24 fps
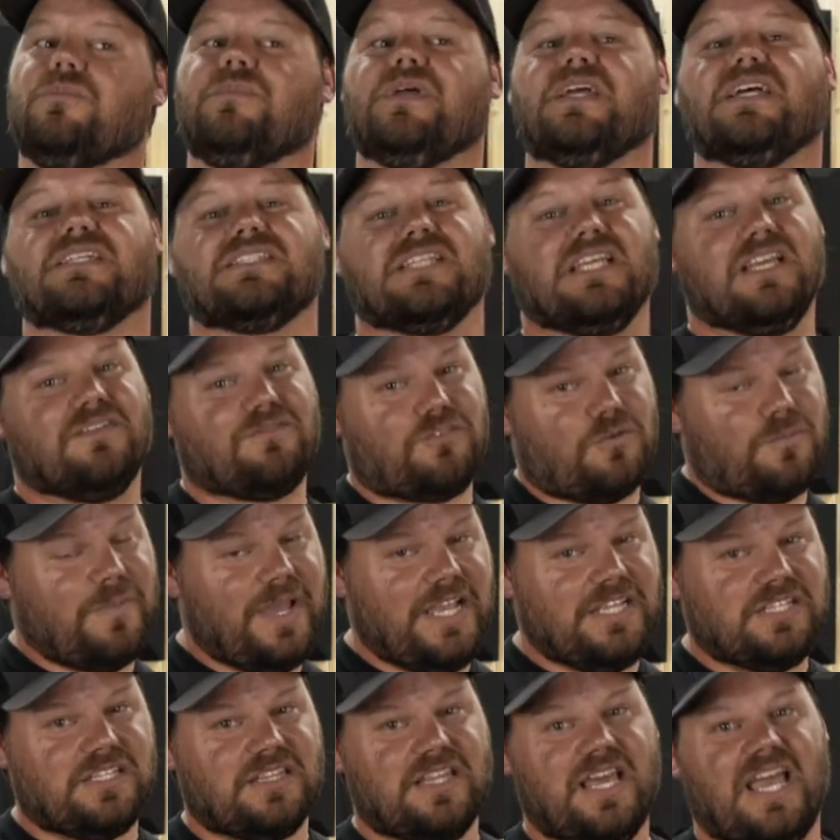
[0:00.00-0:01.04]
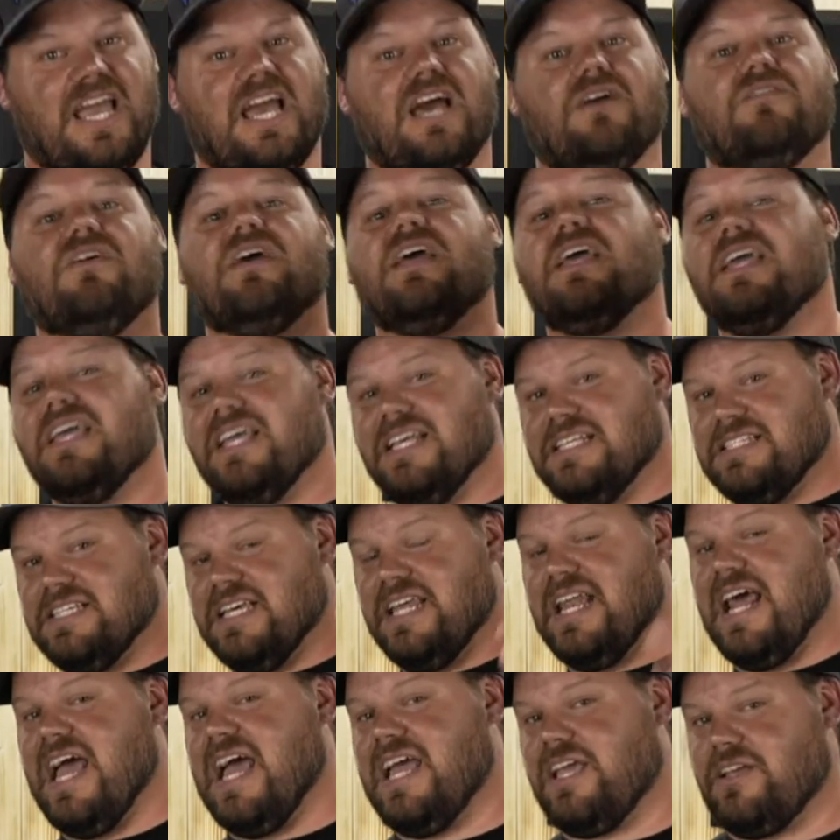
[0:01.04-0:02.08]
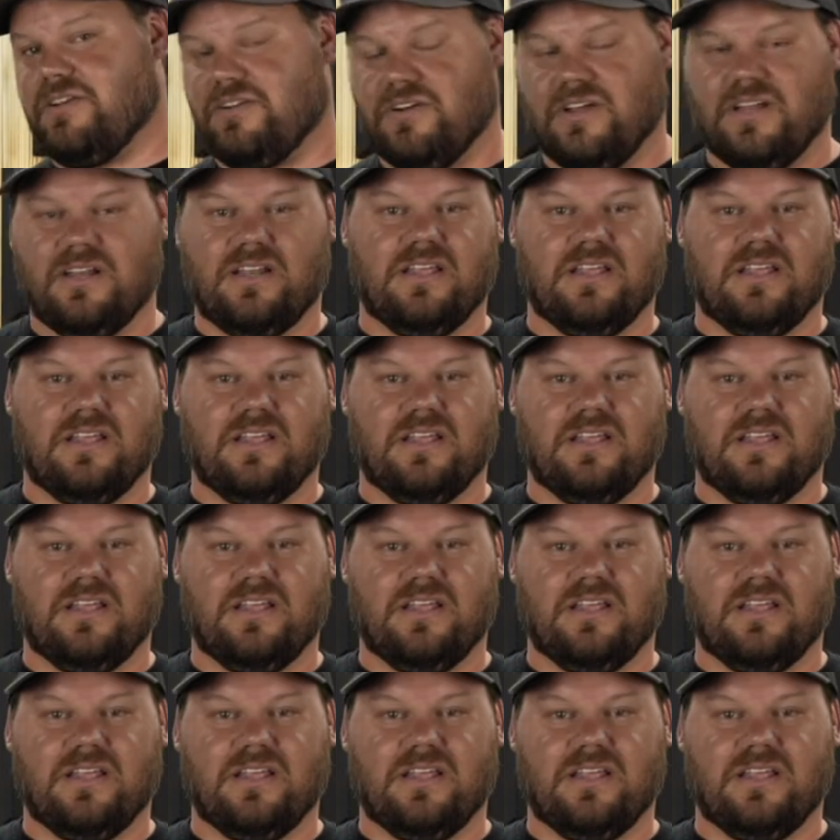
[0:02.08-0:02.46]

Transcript: because the information they have is inaccurate.